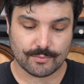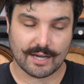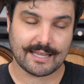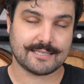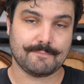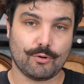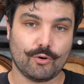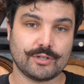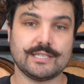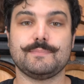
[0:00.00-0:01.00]
why that's
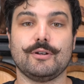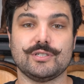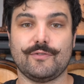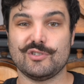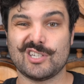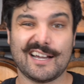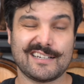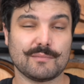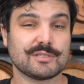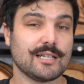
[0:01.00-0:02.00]
important is because if you
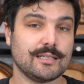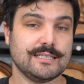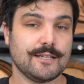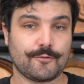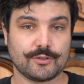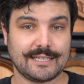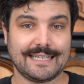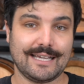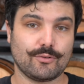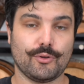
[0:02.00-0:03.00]
tighten it up slightly differently
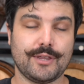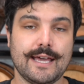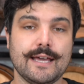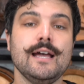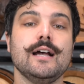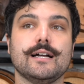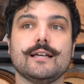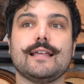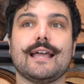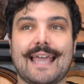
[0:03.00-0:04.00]
here or there,
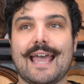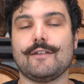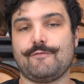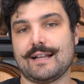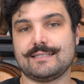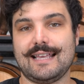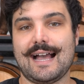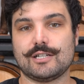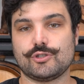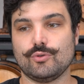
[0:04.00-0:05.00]
it can affect the
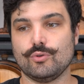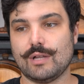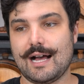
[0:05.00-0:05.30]
actual